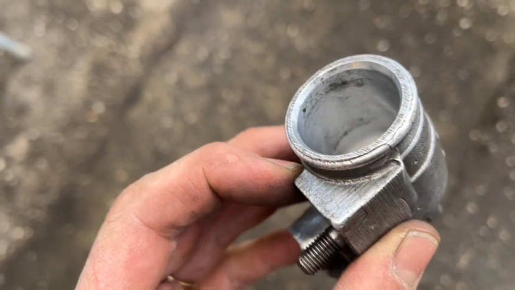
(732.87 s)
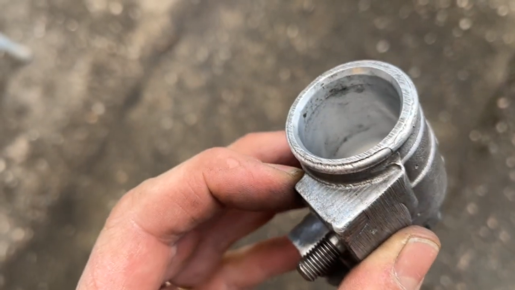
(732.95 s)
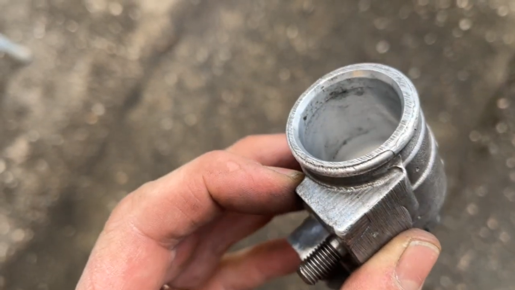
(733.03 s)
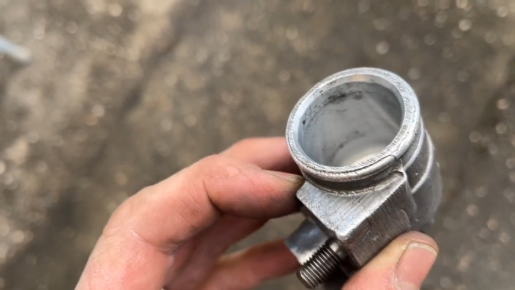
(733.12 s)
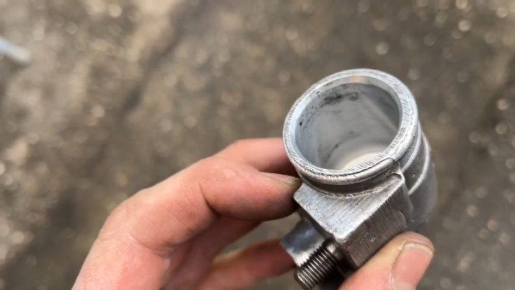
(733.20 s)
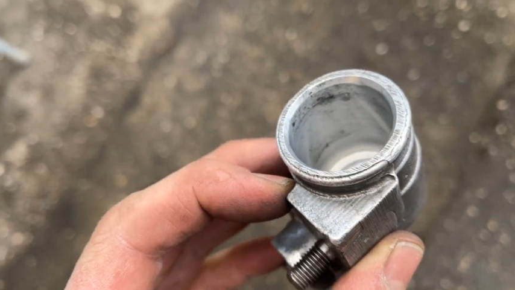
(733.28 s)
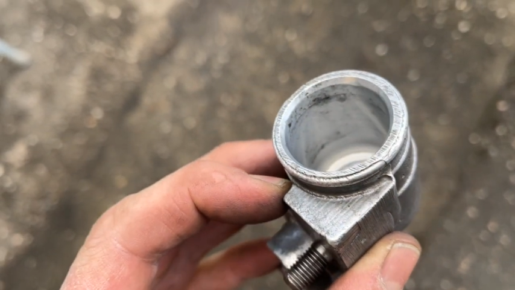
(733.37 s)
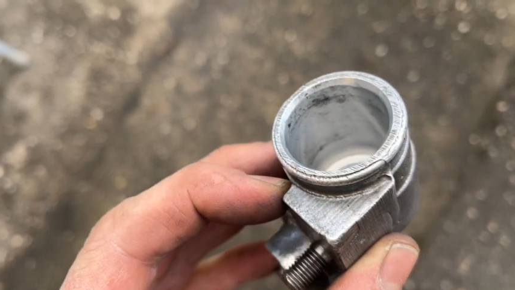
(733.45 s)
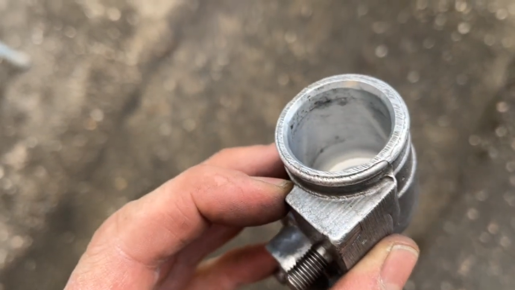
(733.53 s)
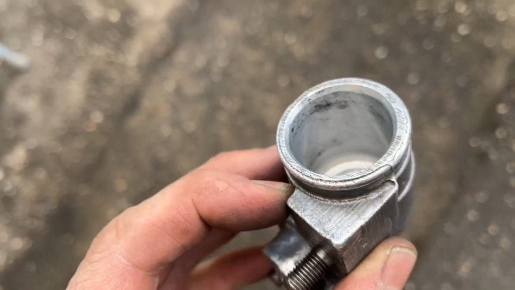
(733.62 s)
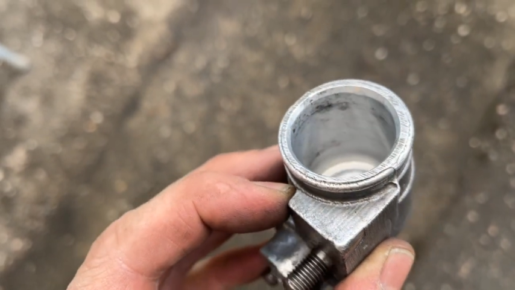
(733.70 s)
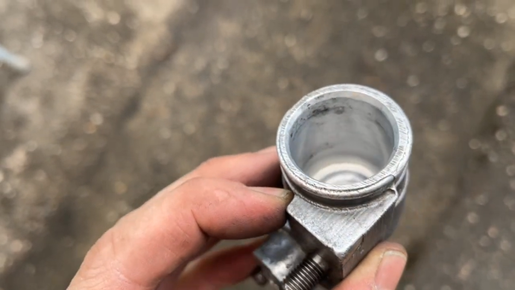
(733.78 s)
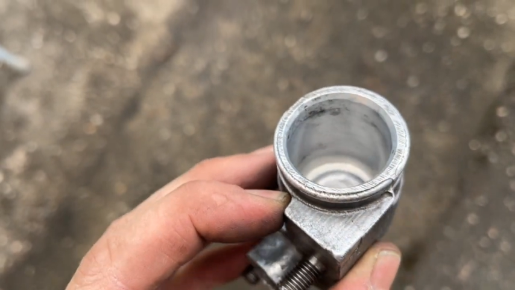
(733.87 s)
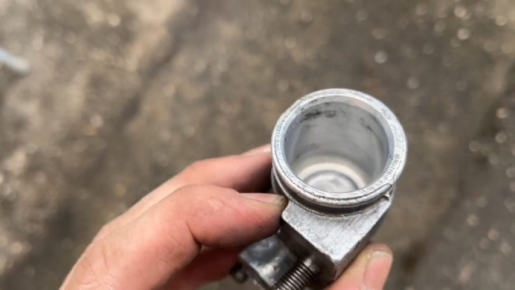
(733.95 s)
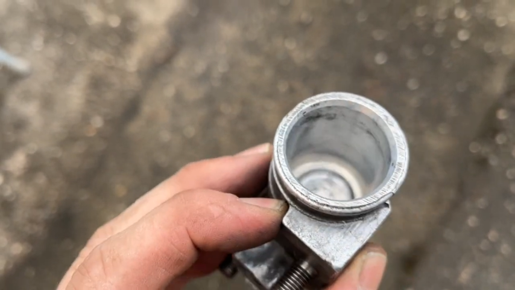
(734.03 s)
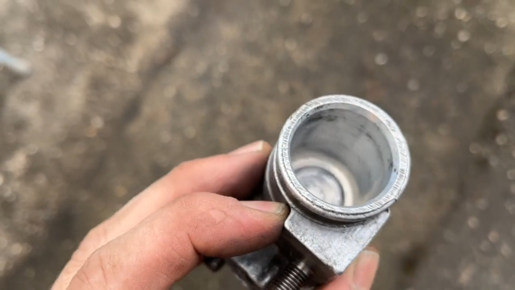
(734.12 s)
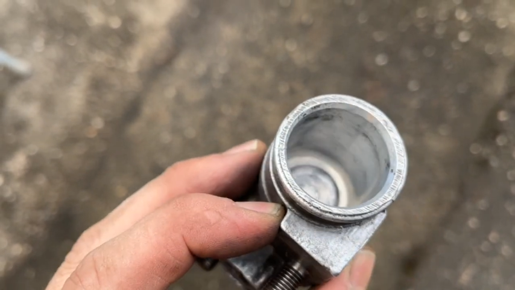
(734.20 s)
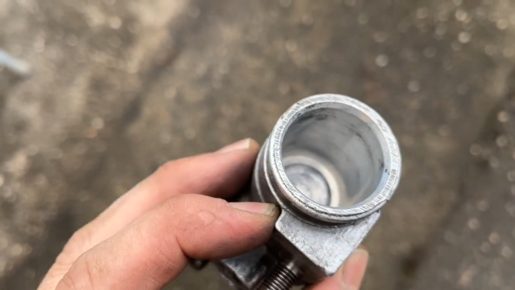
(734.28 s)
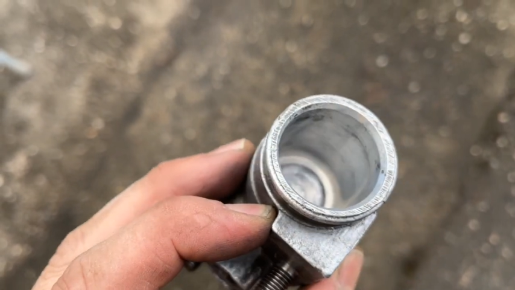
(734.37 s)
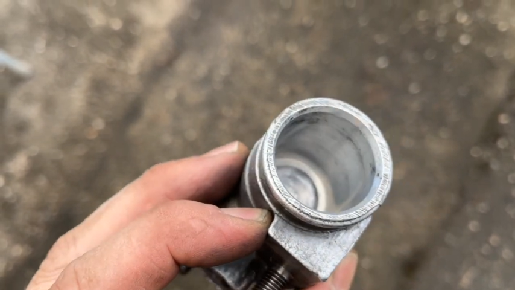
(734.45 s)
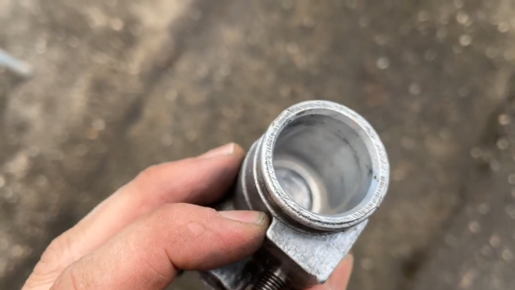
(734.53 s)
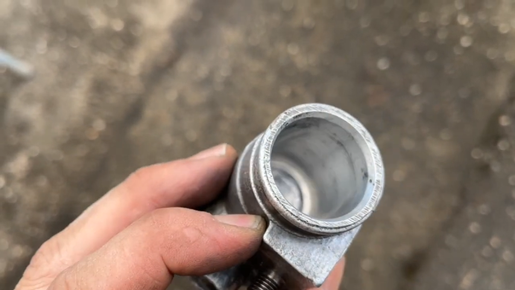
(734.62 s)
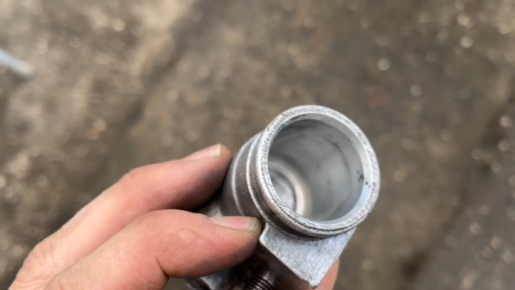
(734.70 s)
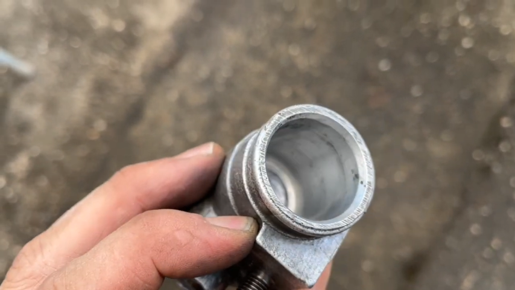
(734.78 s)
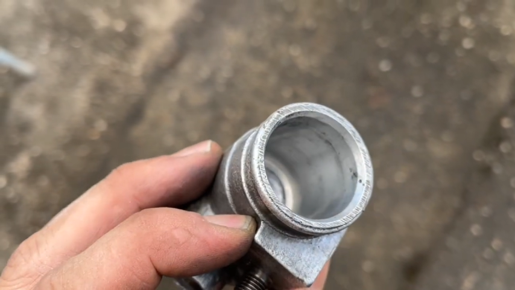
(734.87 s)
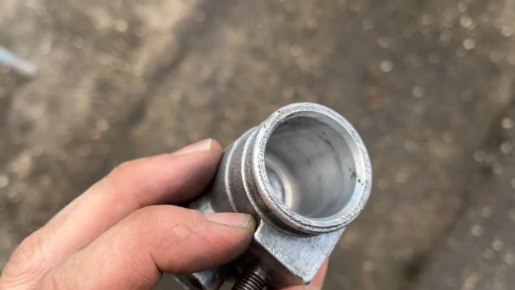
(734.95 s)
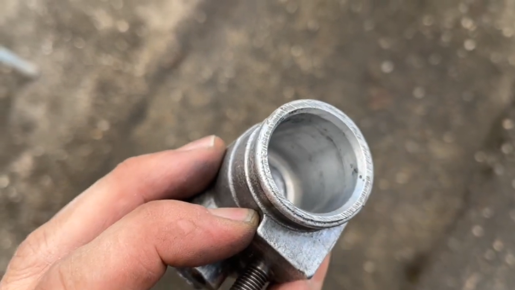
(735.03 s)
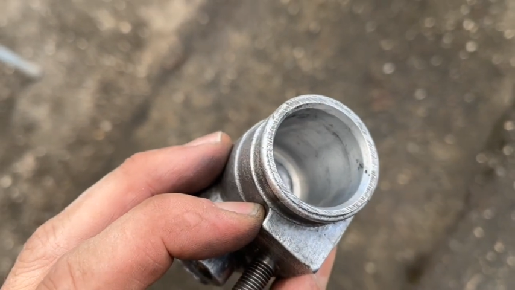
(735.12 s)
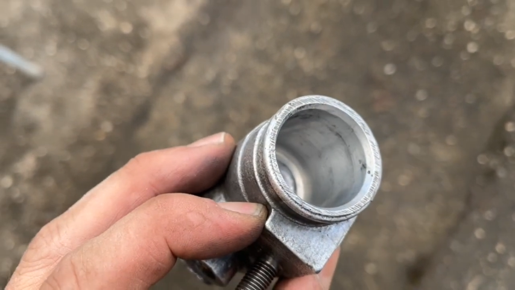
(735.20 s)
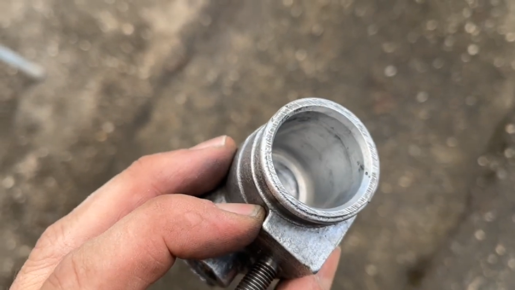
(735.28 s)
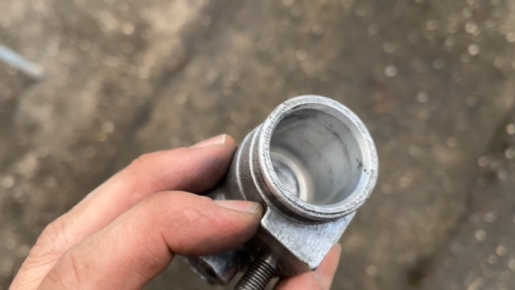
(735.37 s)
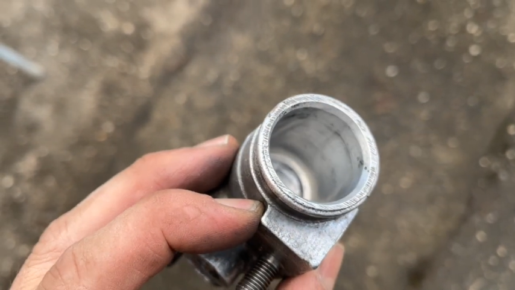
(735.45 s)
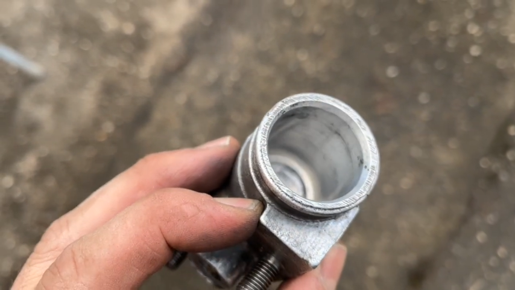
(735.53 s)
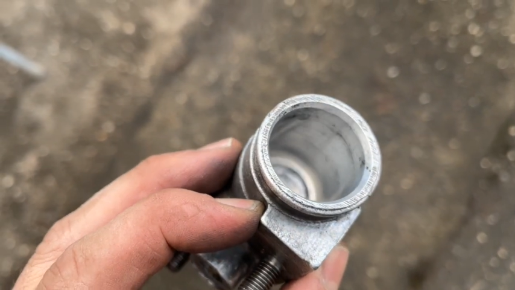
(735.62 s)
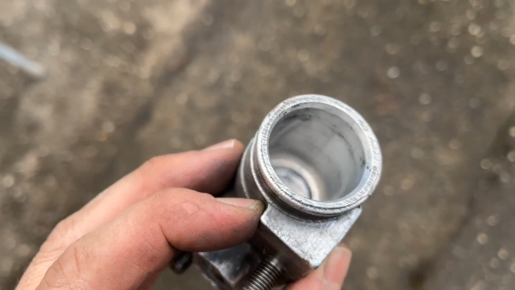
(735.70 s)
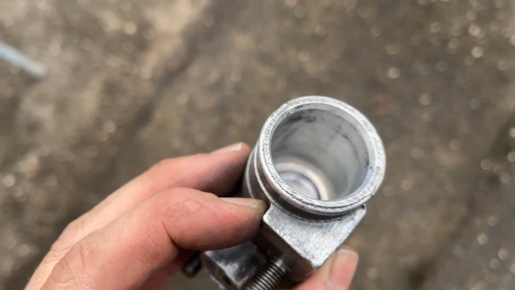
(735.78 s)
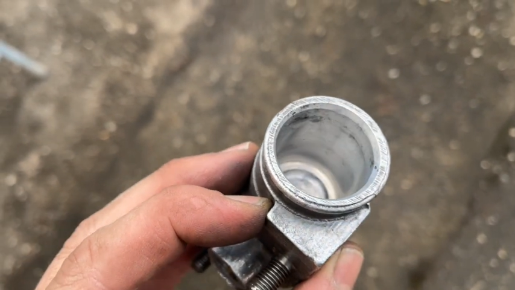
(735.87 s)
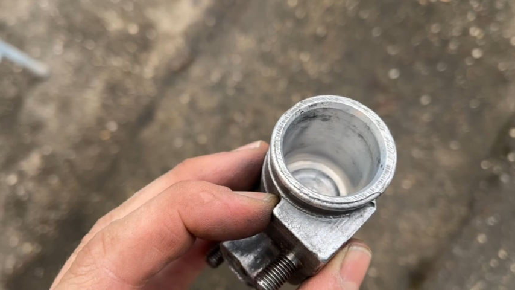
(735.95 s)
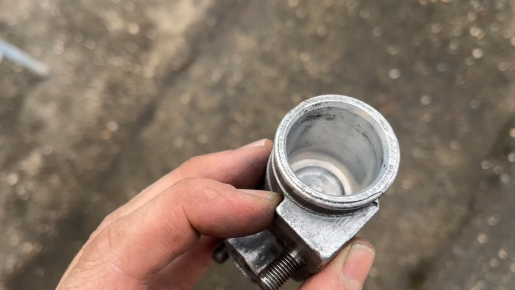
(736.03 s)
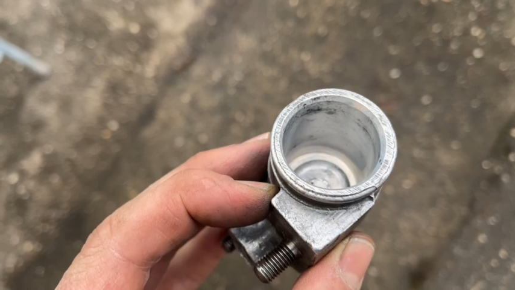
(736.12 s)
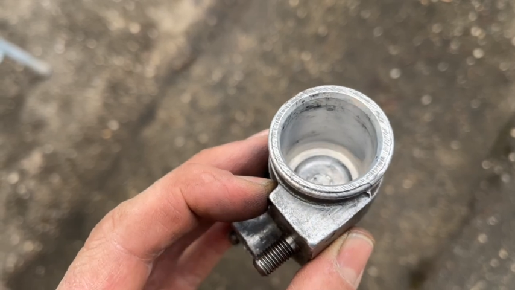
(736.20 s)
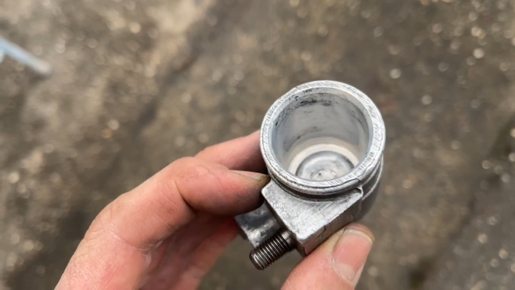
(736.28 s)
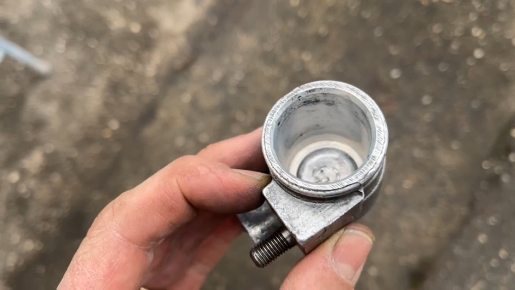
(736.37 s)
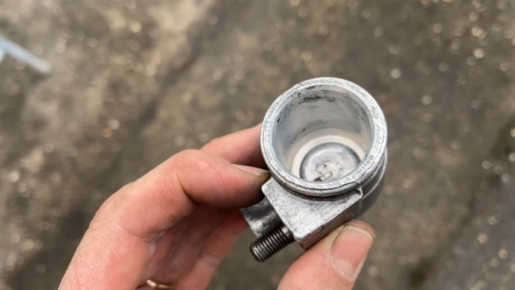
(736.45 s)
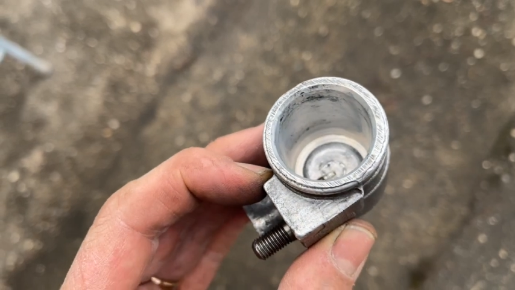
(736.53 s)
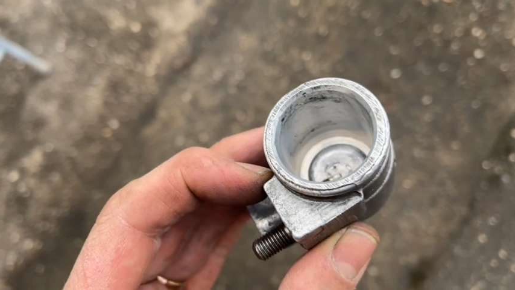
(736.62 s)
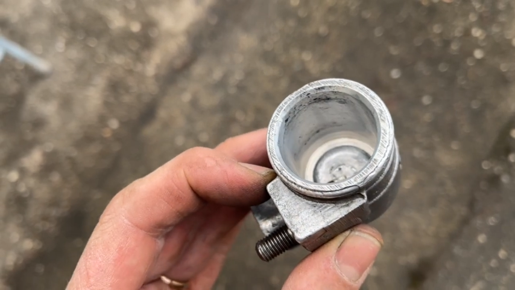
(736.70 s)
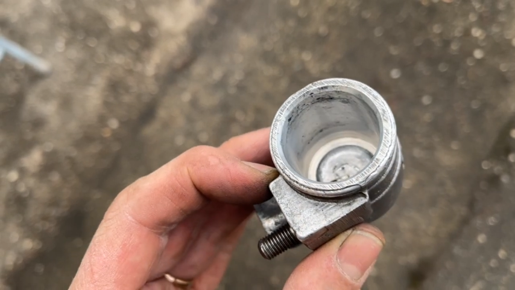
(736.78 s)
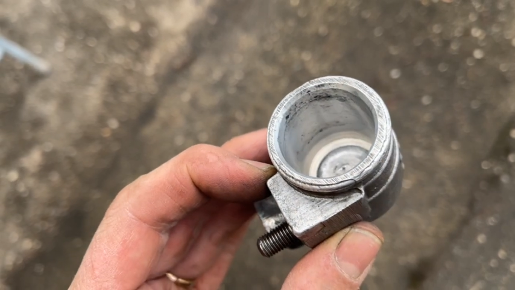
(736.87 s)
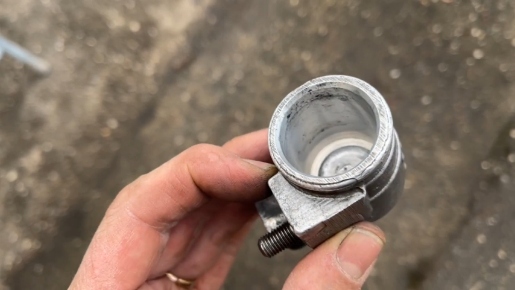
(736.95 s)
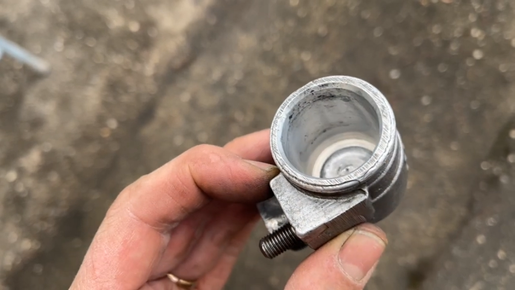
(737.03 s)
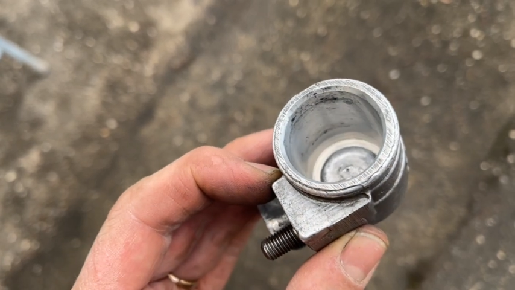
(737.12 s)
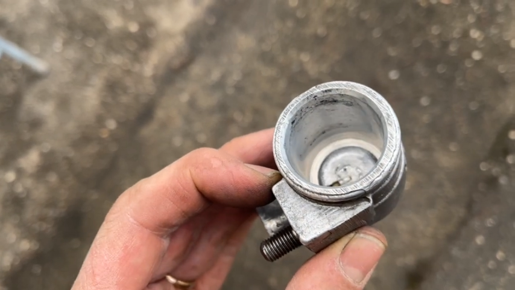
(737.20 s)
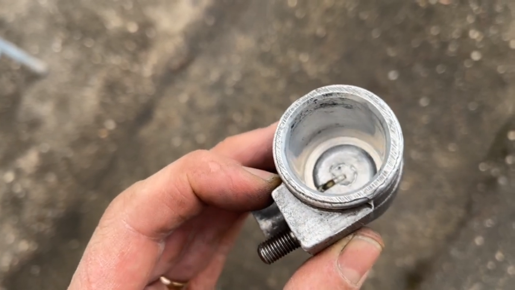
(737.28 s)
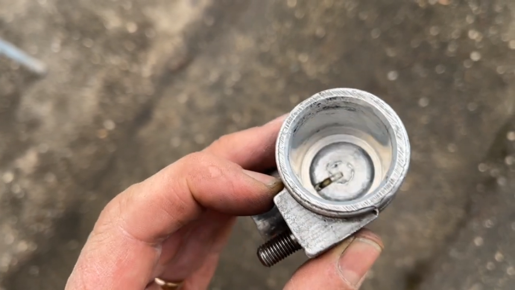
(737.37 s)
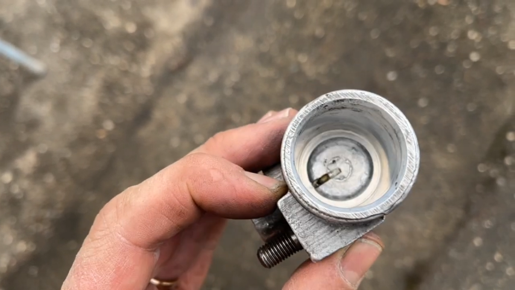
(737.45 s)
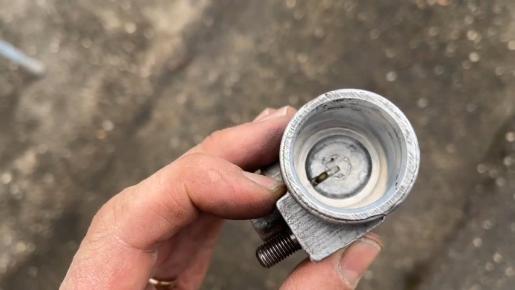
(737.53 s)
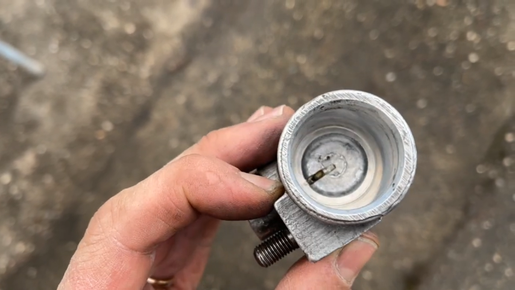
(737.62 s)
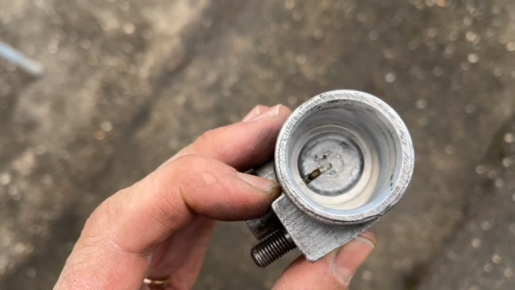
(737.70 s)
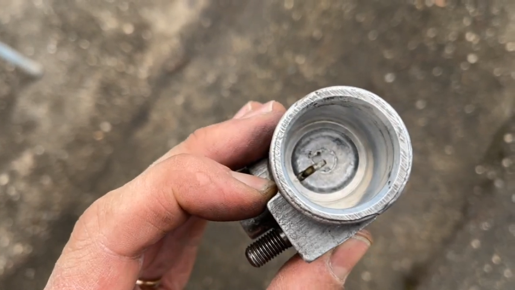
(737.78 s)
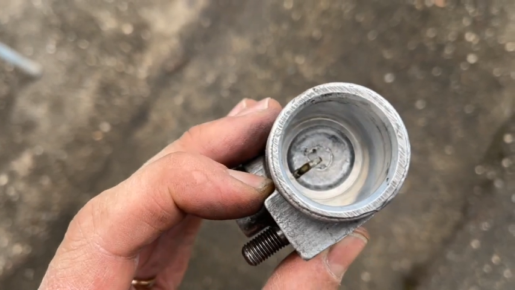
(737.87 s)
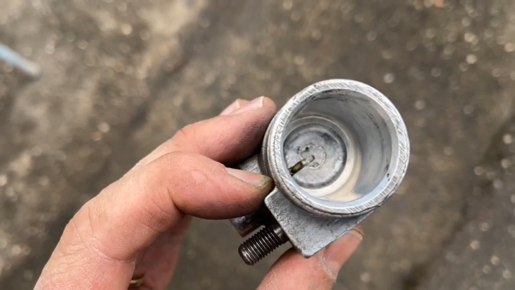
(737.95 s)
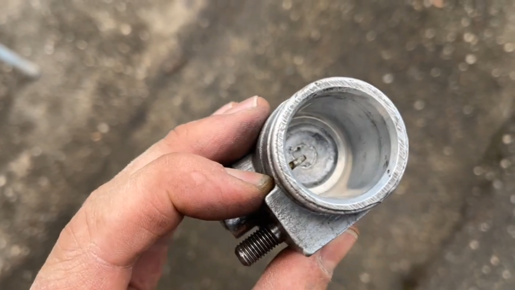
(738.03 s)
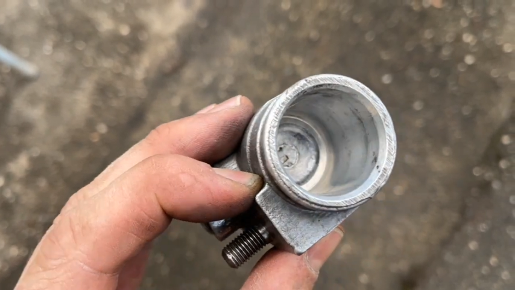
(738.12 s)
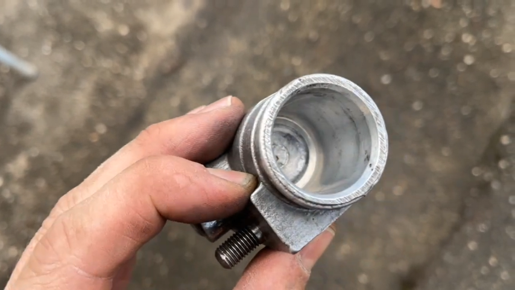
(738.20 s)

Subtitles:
No face is visible, so there are no lips to read.